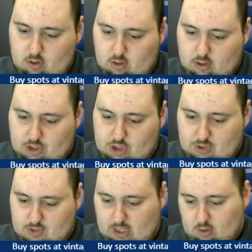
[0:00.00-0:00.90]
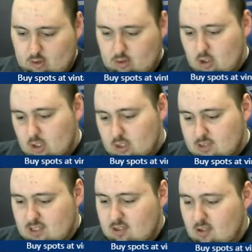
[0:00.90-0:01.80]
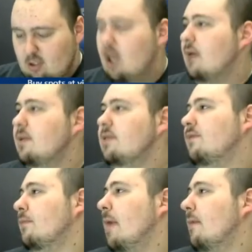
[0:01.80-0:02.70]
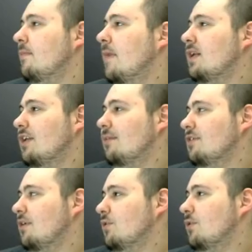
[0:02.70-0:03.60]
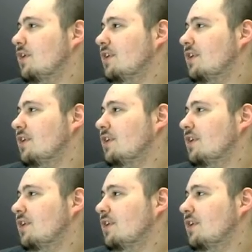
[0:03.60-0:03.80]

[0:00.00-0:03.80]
Like she just can't, because like I mean from MMA to WWE,